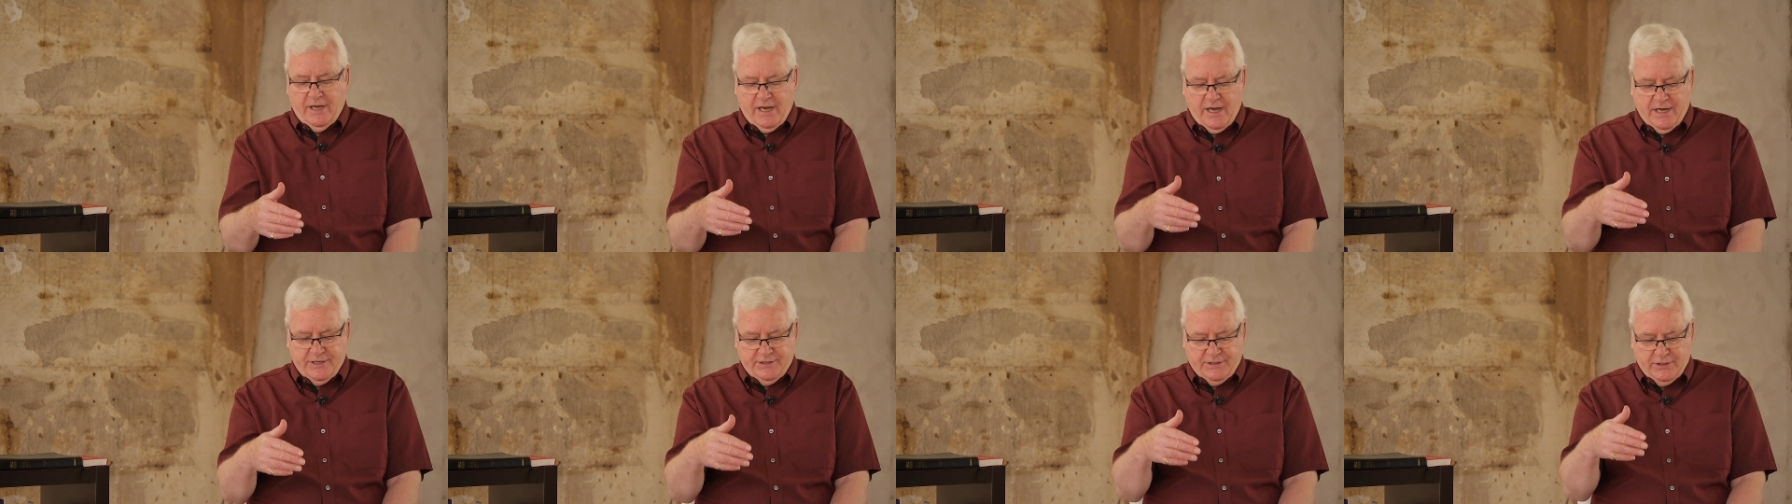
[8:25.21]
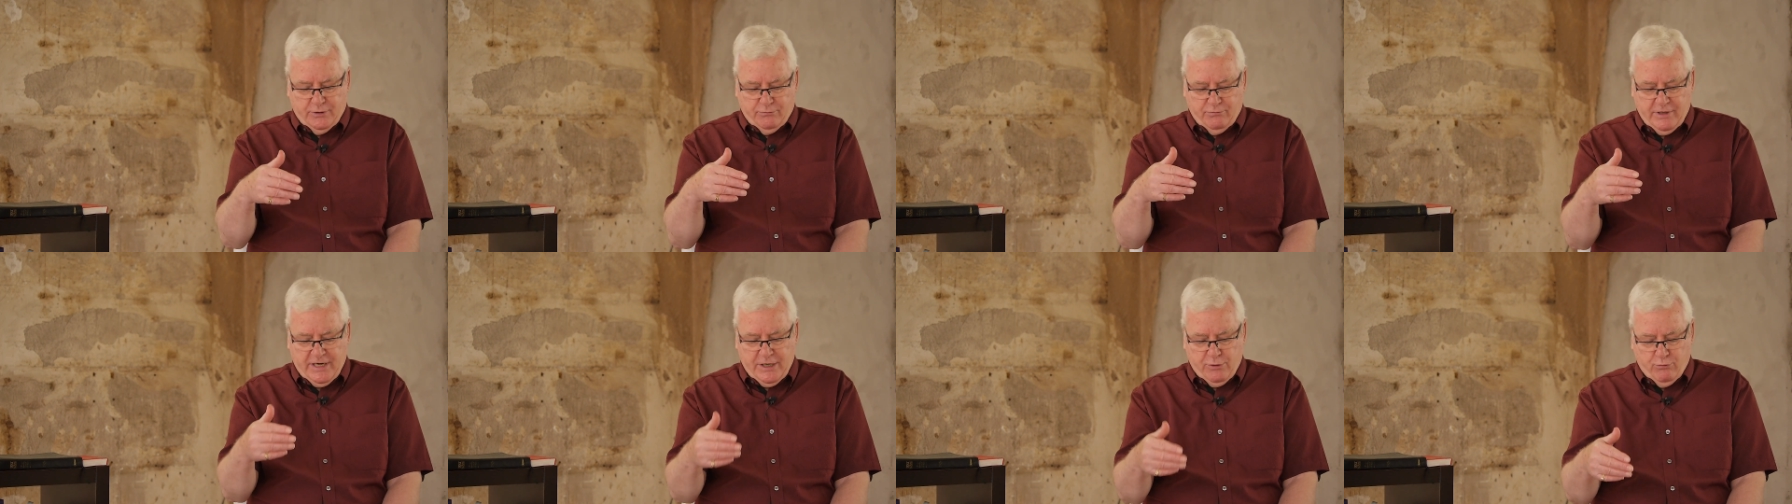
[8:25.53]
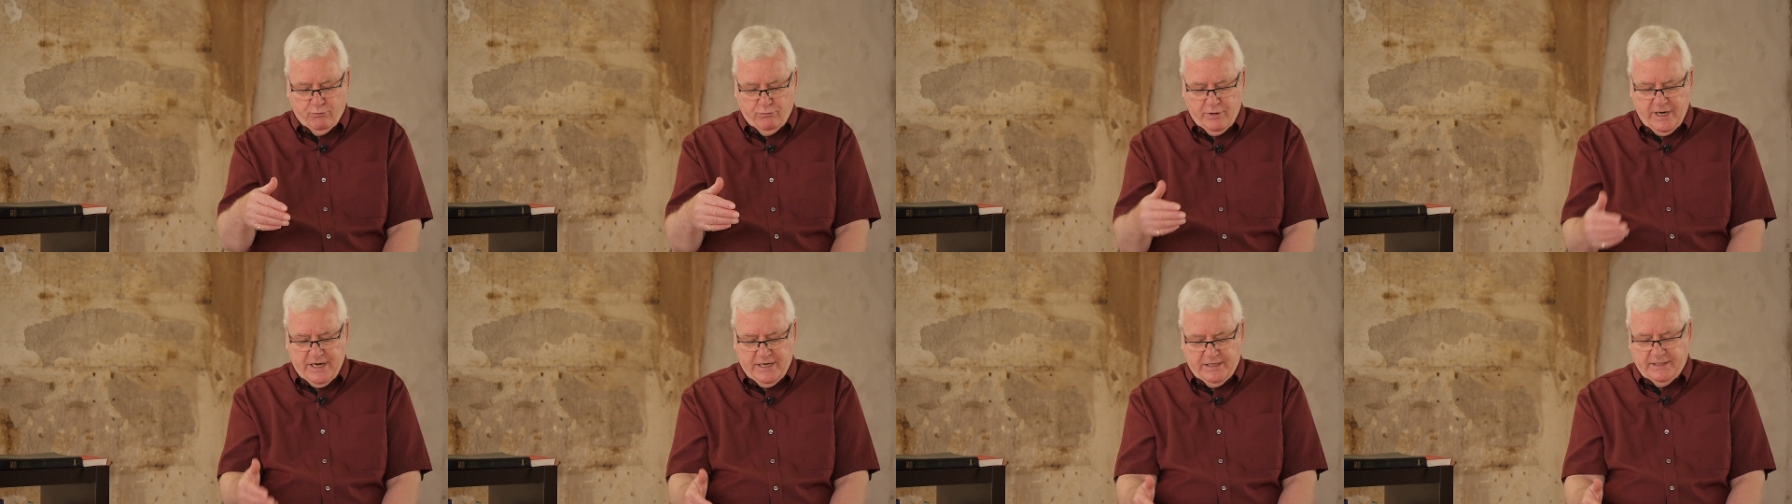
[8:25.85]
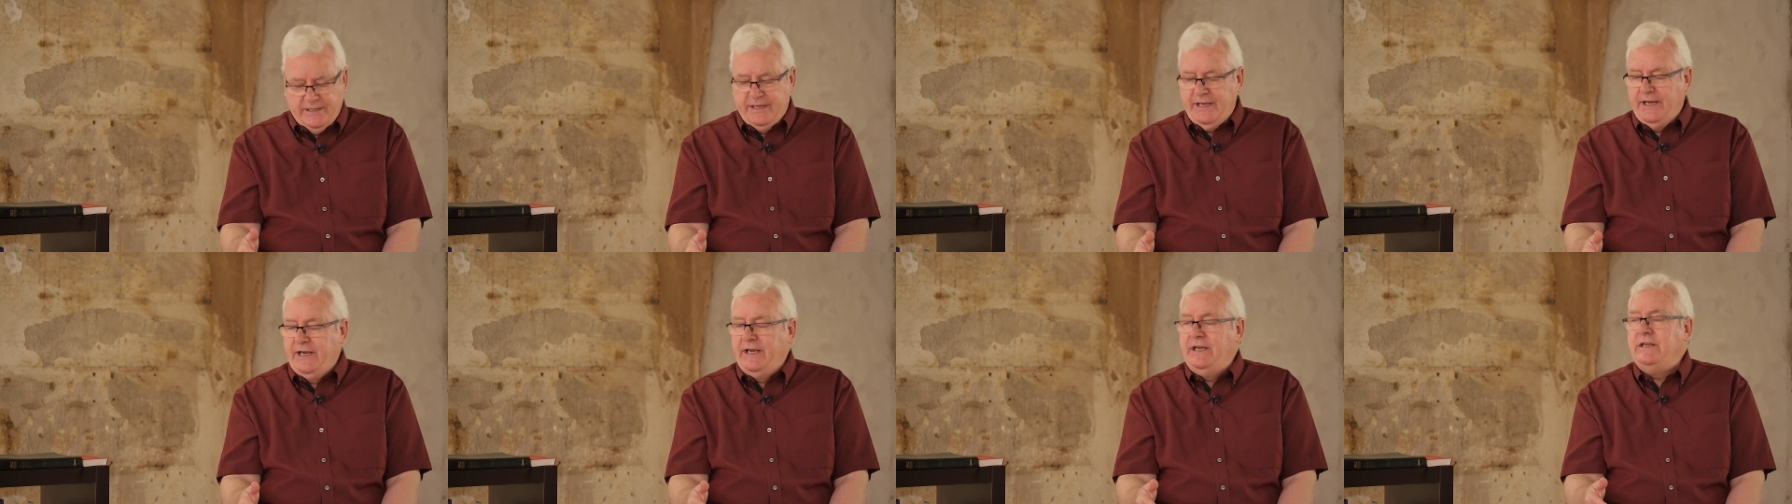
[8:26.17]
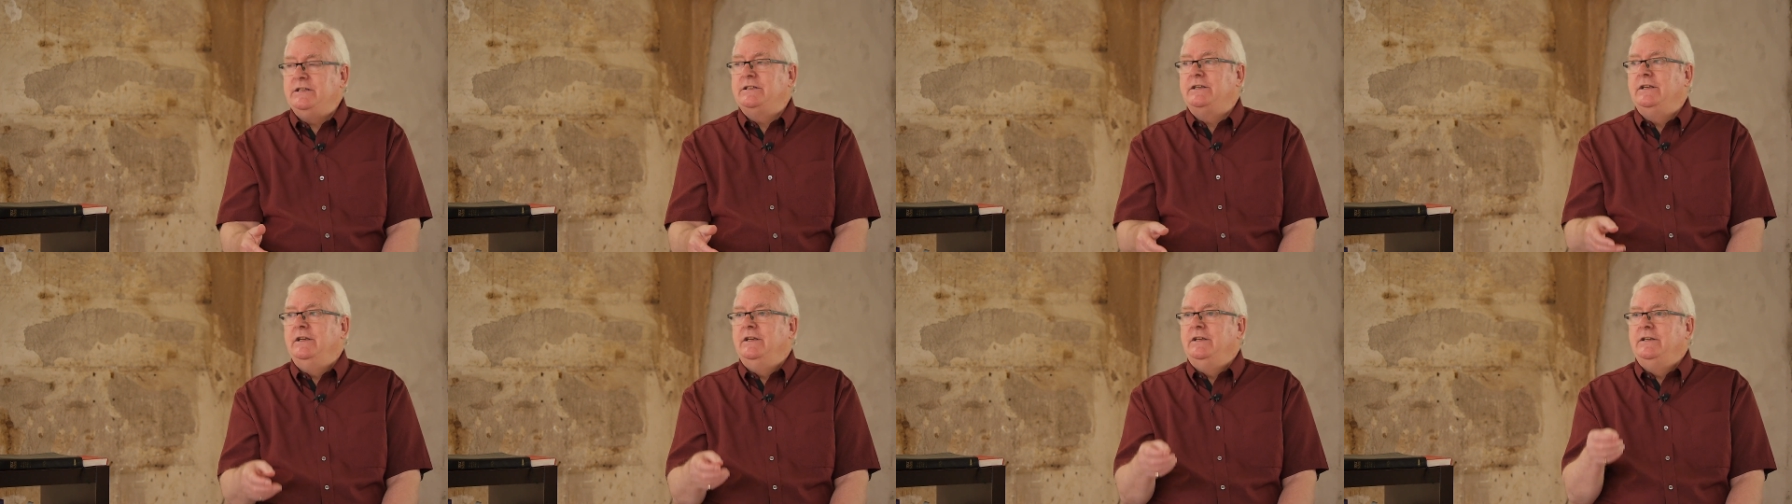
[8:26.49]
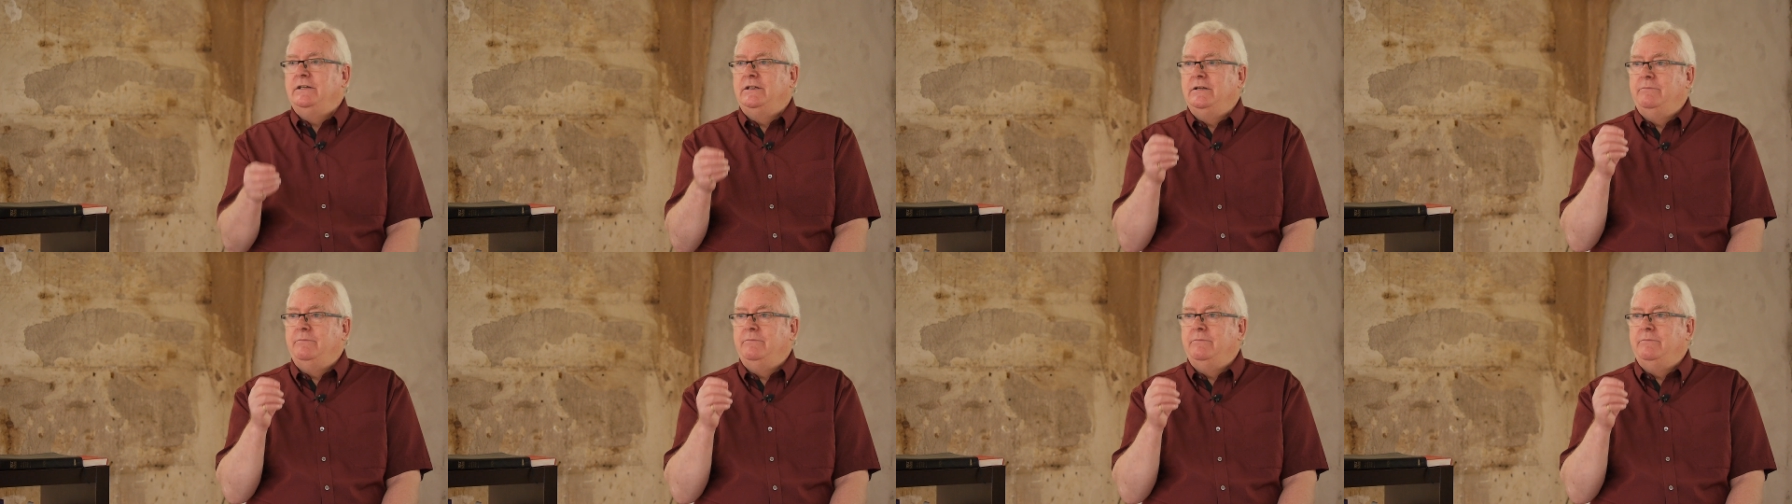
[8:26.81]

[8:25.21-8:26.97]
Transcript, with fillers: had to reread these